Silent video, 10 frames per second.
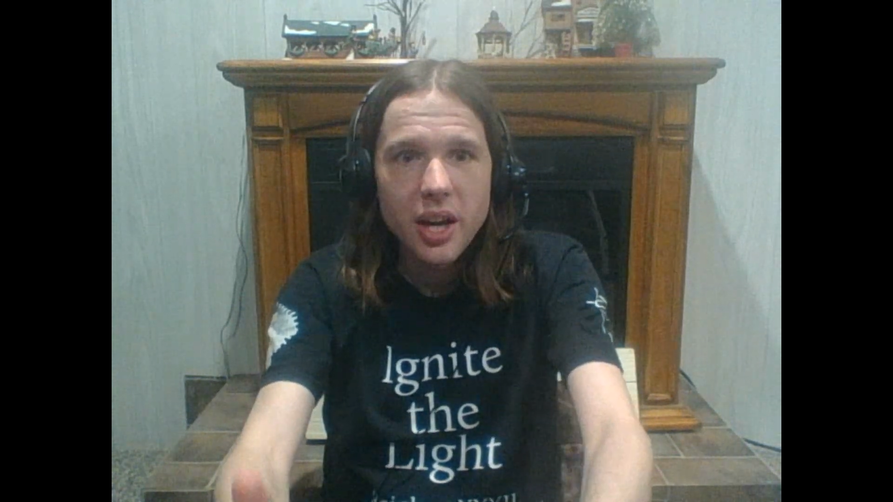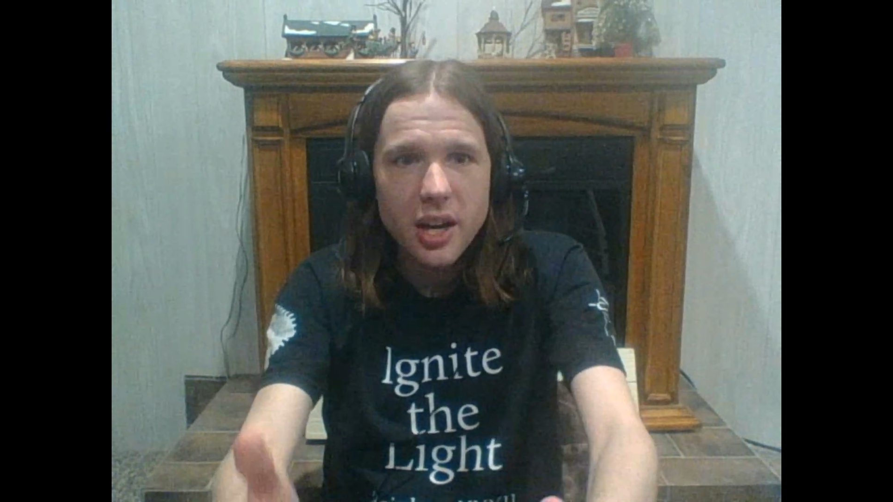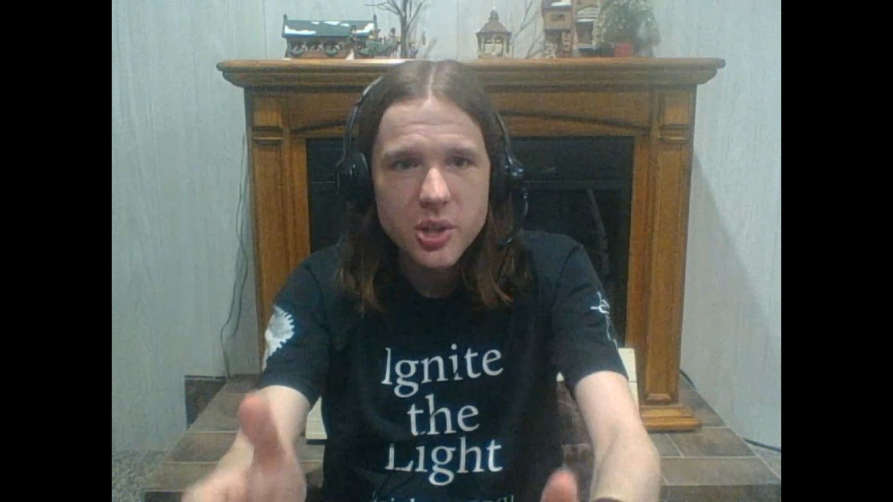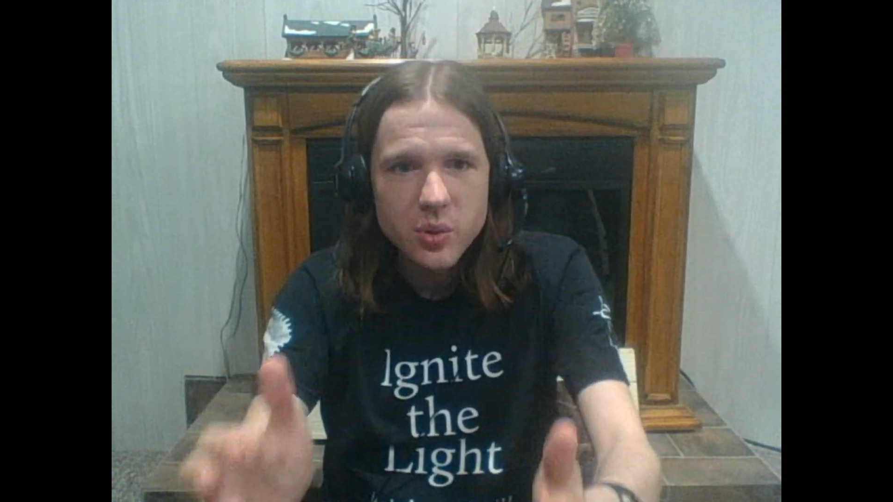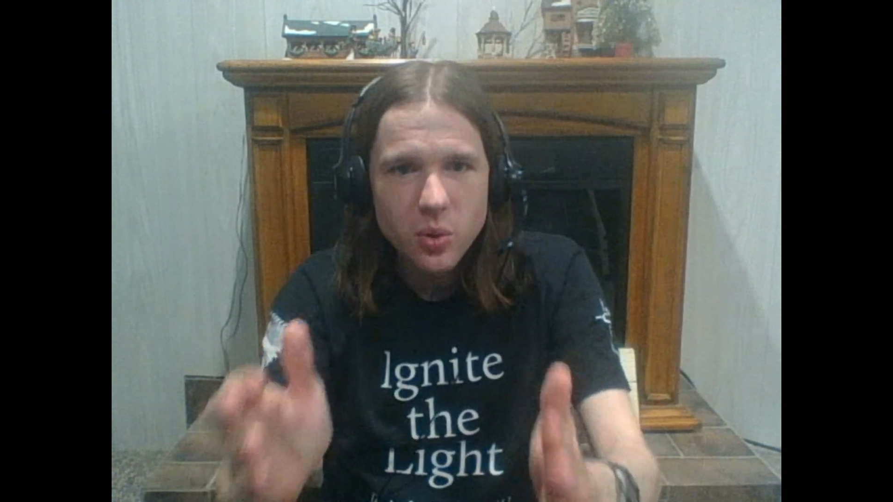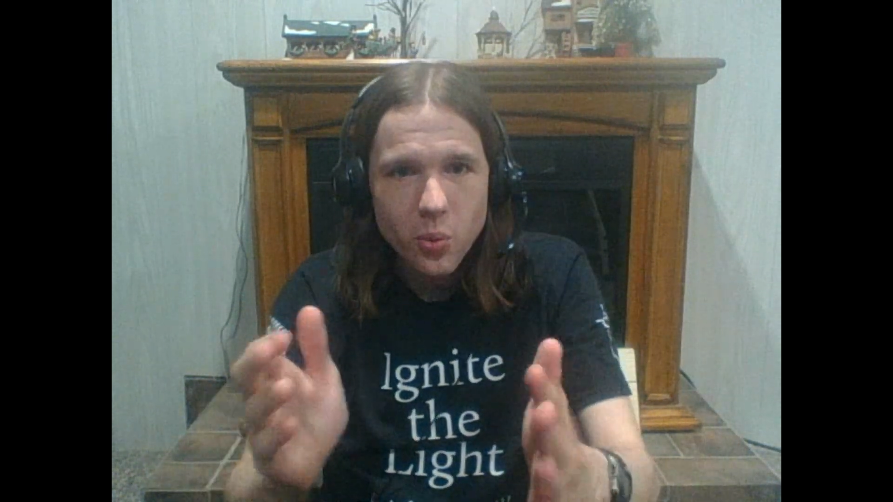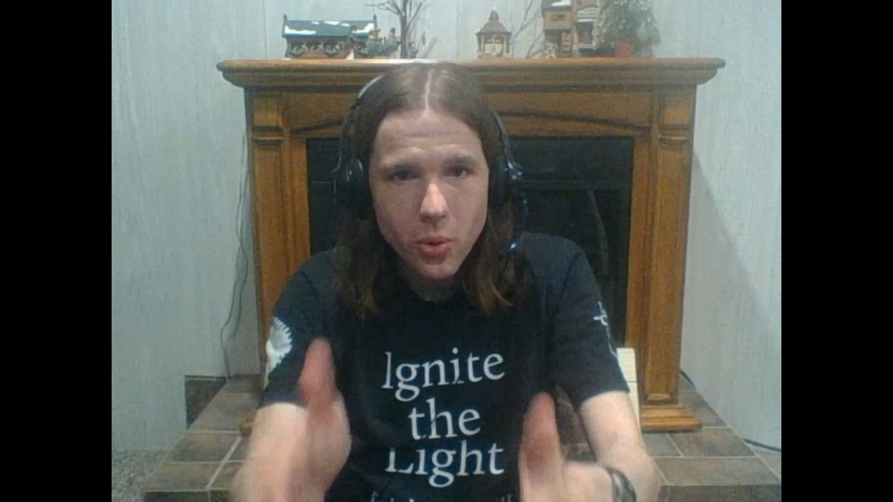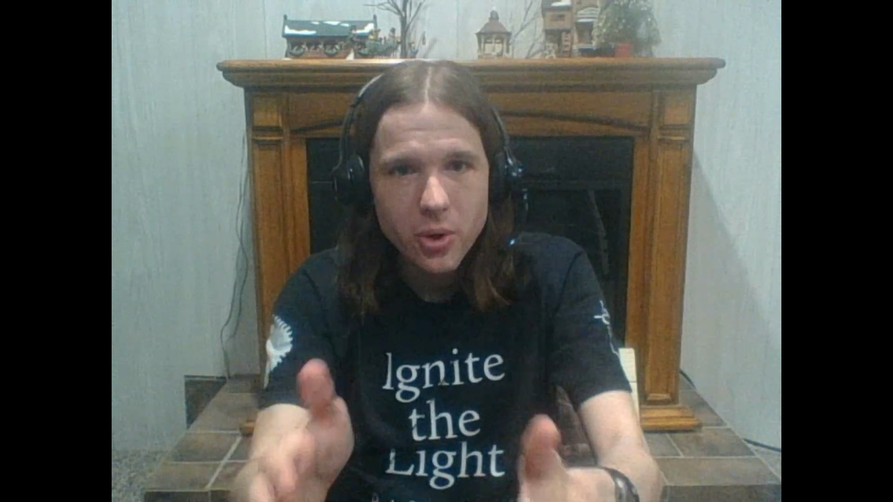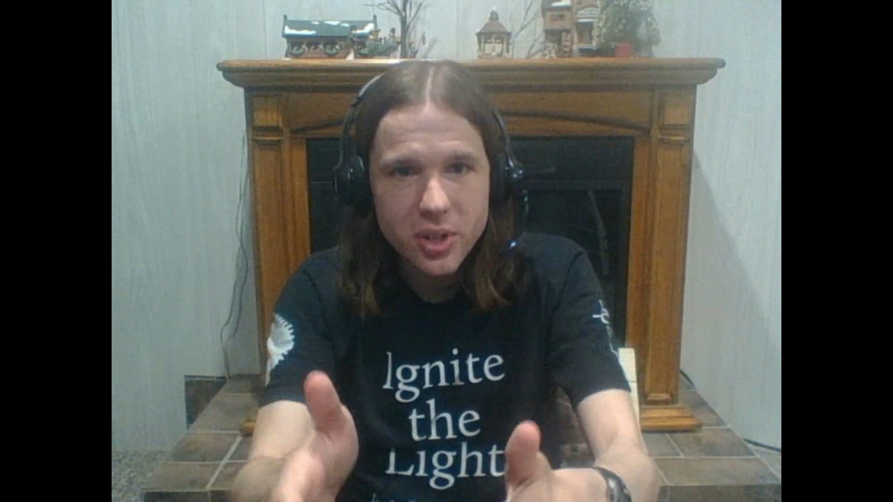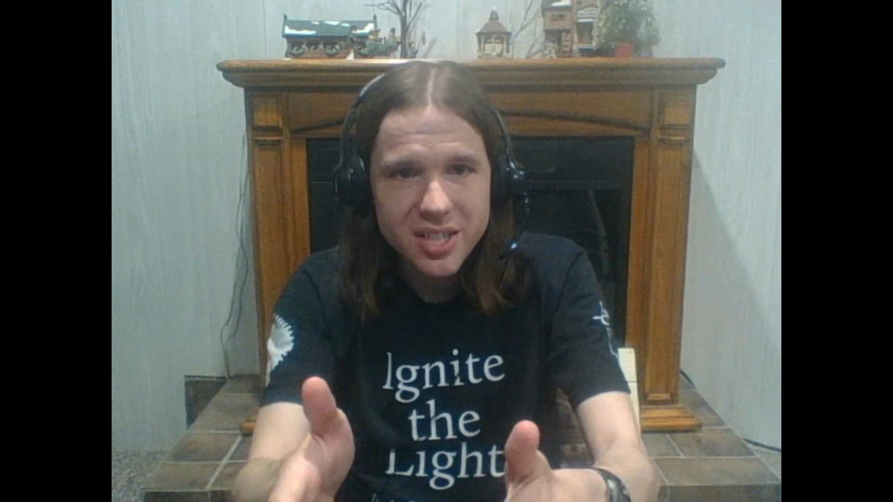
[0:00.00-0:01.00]
actual
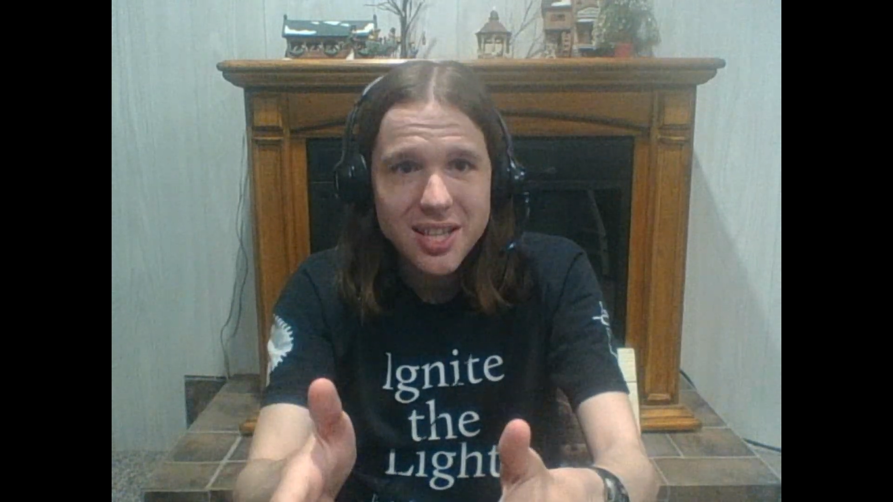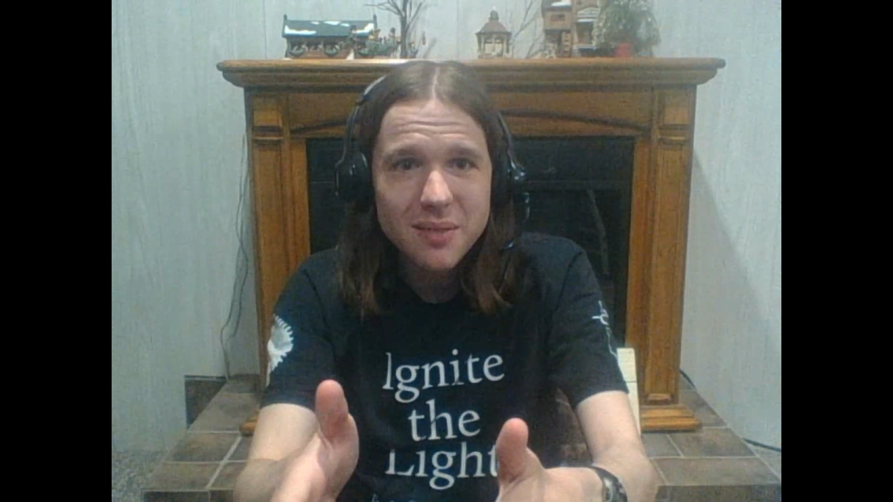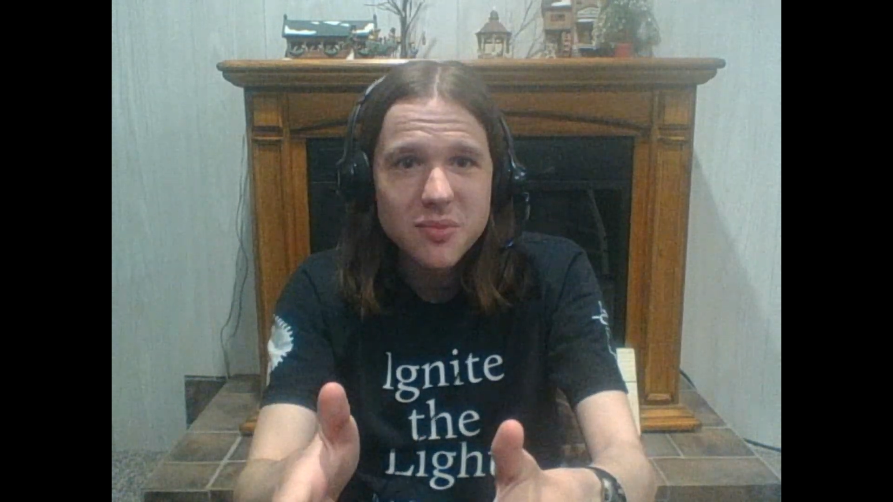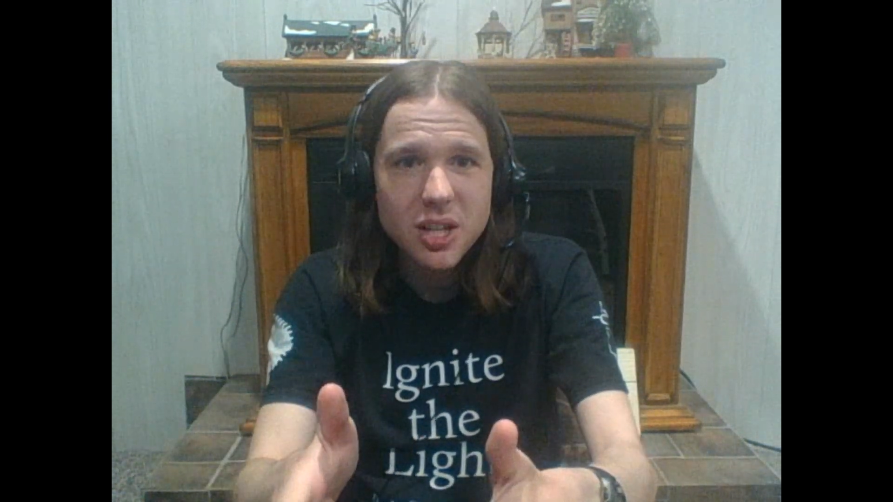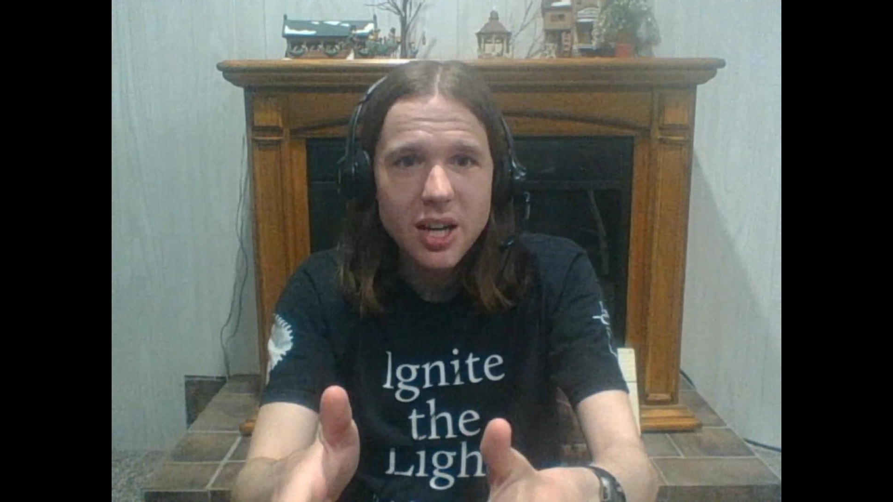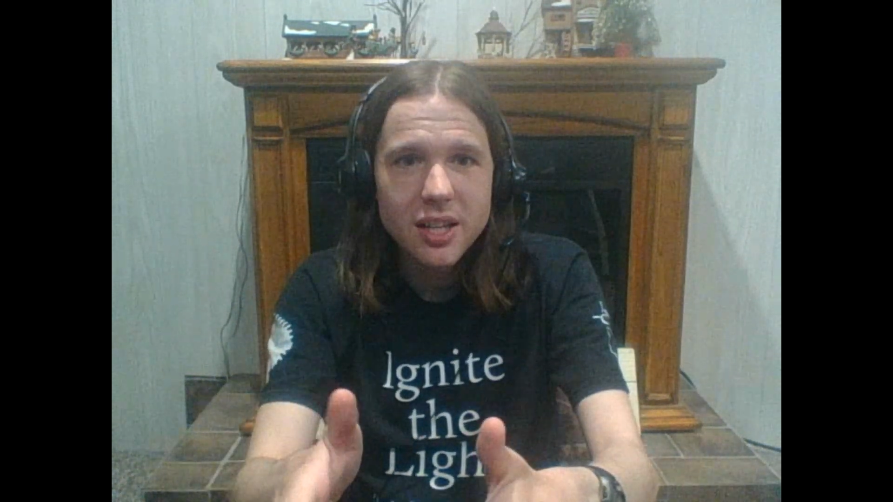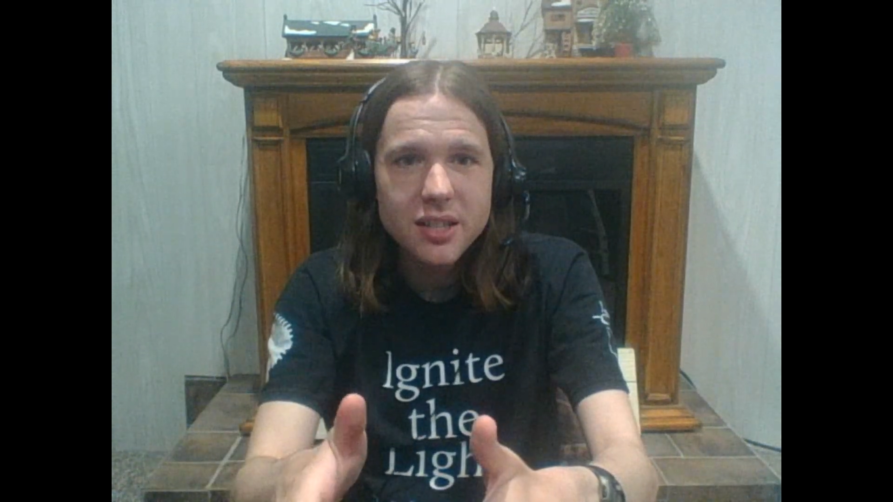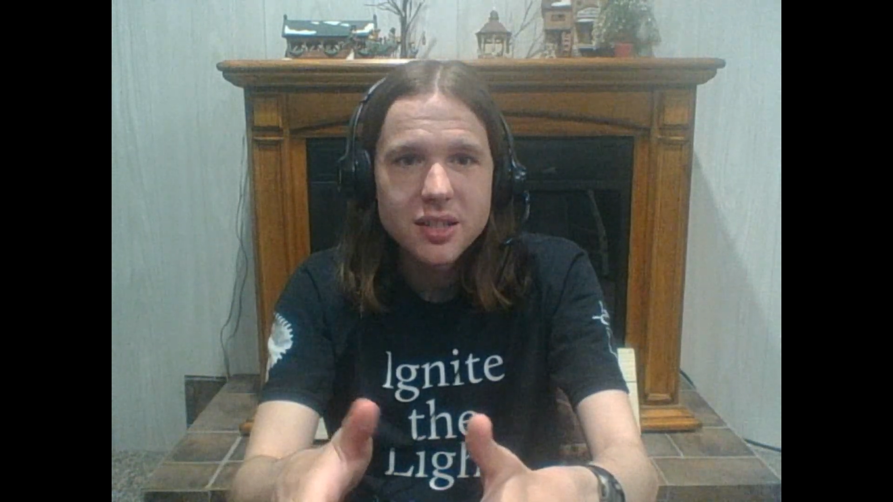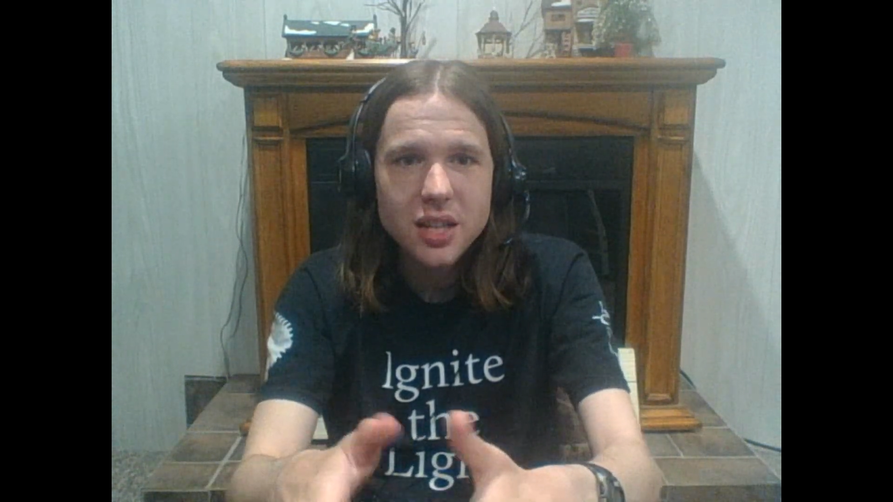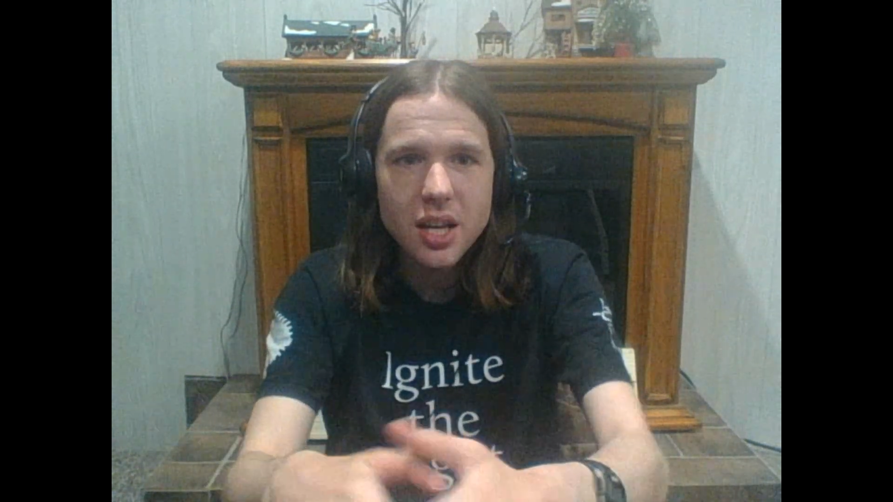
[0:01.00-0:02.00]
work teams on
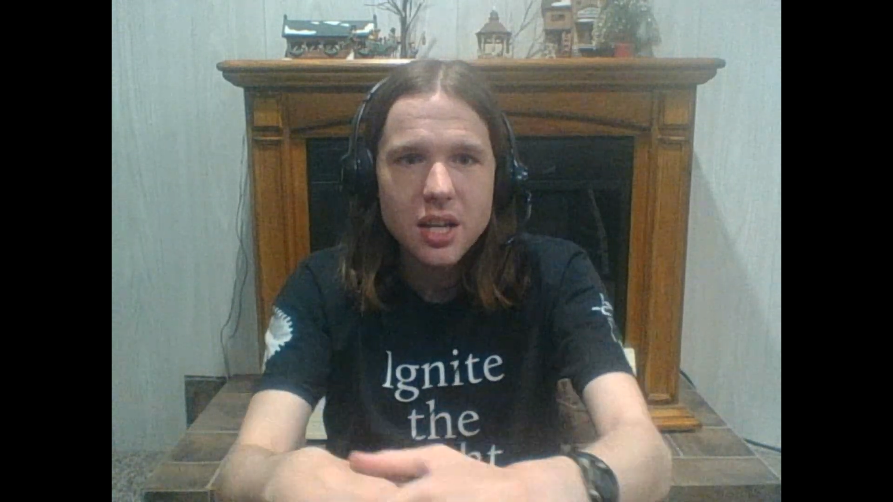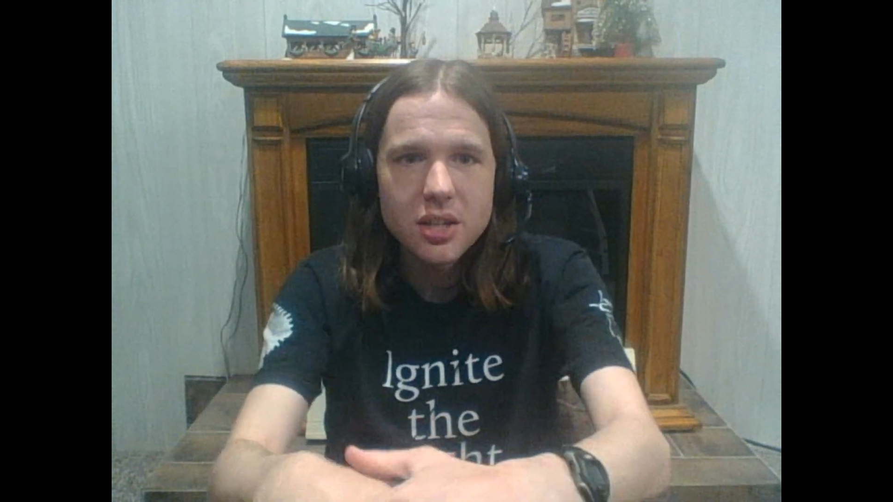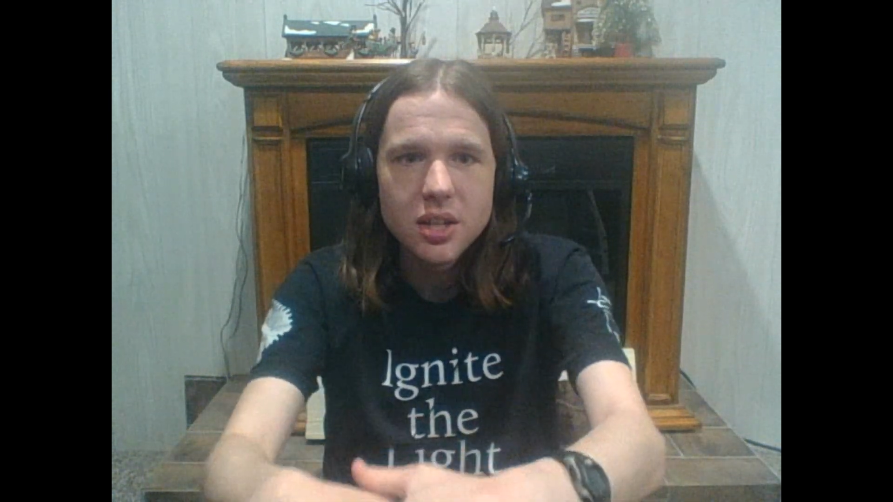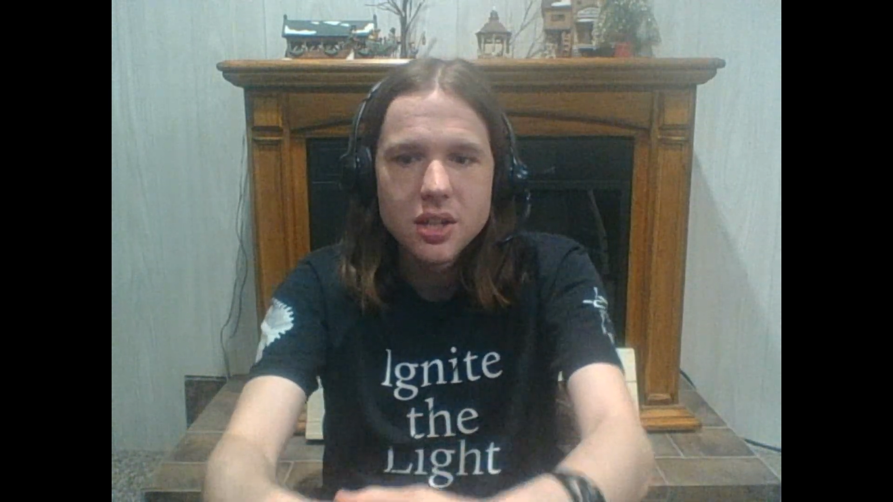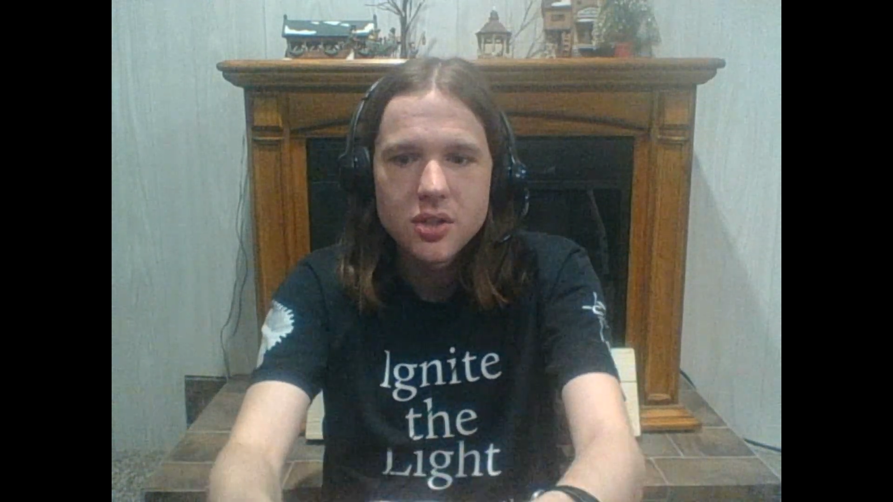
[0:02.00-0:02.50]
site.